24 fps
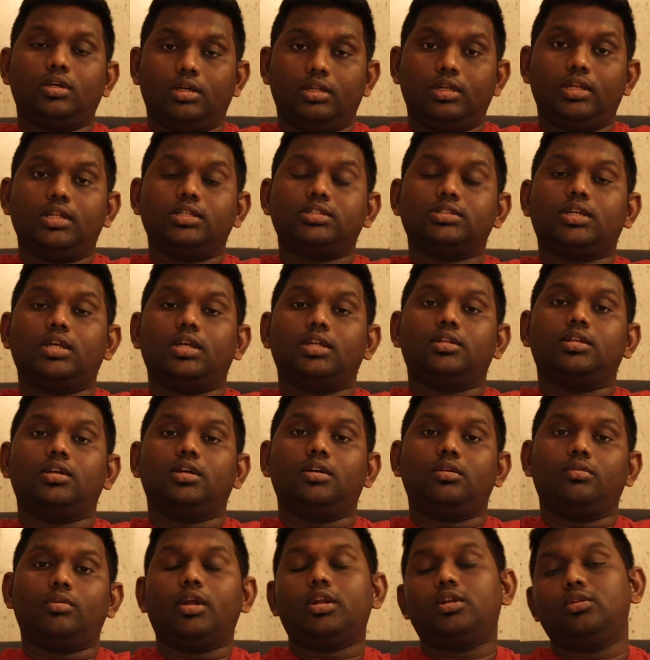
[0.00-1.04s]
let's get
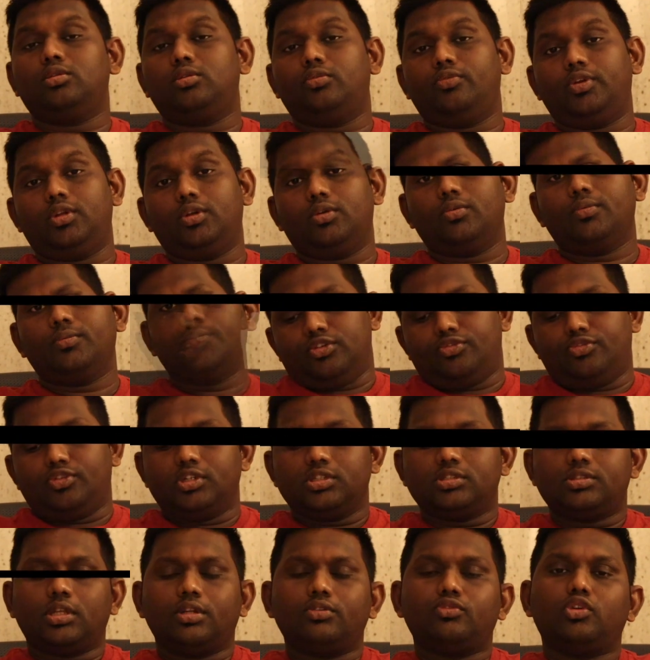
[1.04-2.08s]
right into the video. The
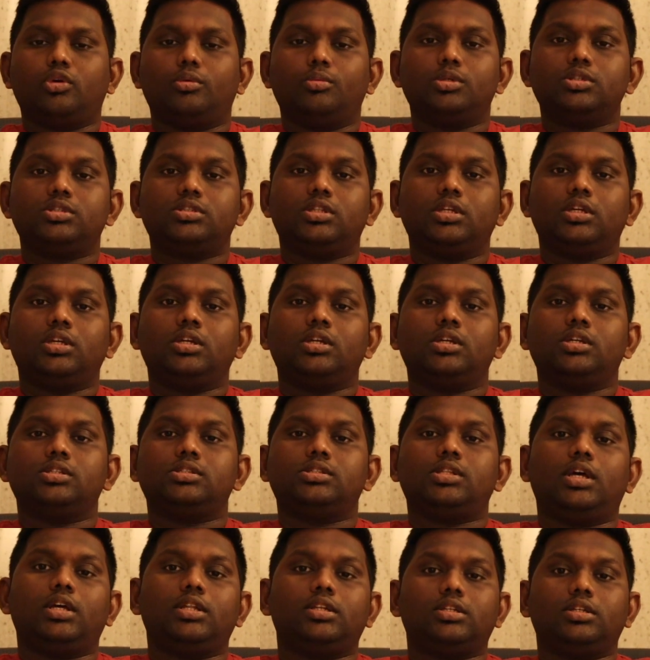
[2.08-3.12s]
first and foremost thing
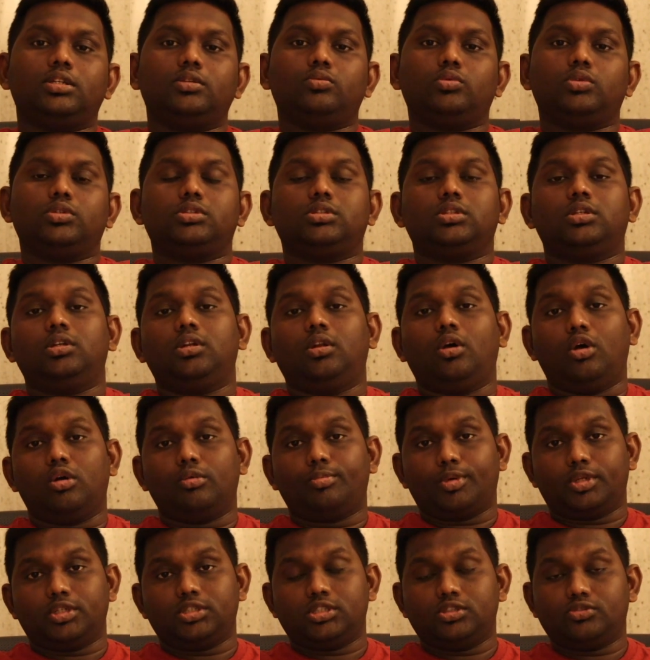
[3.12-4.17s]
is that it was a
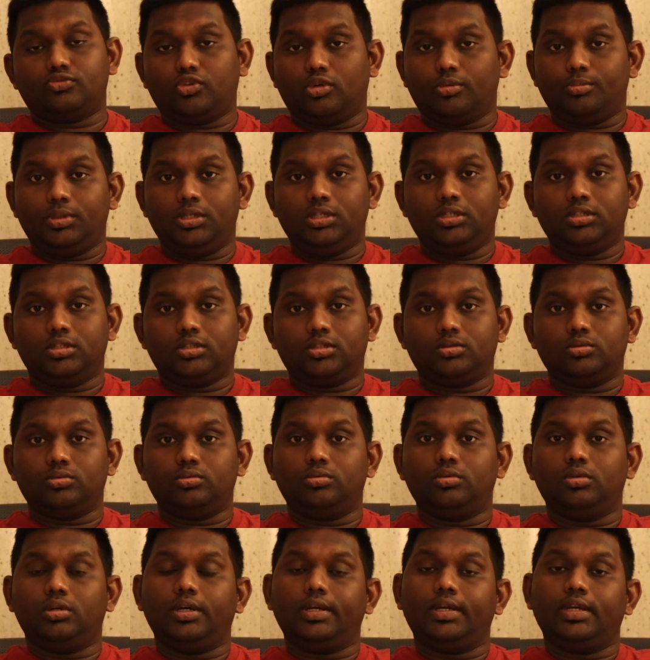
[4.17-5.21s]
long process for me
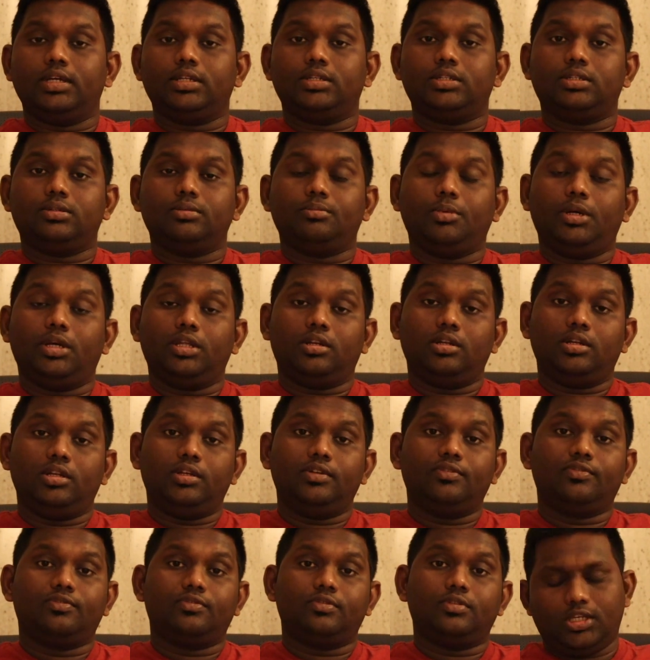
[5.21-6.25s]
to get my
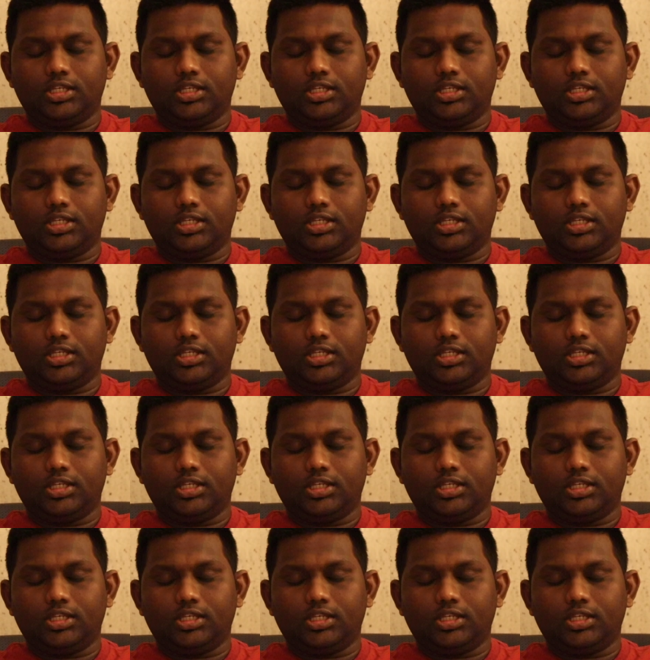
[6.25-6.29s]
relief.